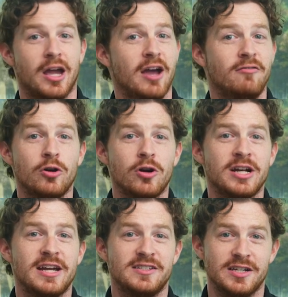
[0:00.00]
Every
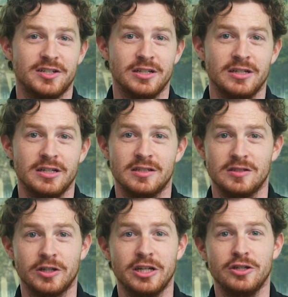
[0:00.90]
organization is
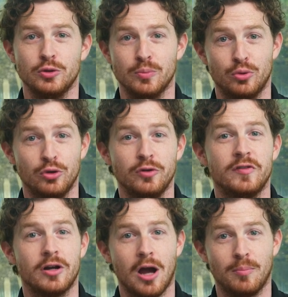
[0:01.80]
looking to improve
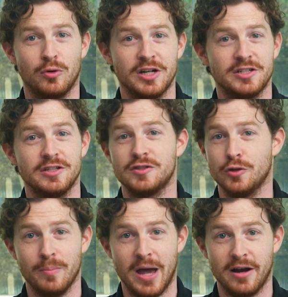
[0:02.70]
their operations no
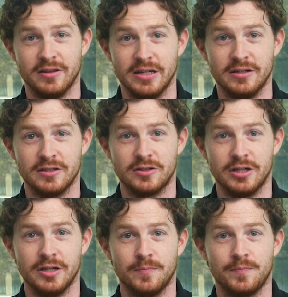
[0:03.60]
matter the industry.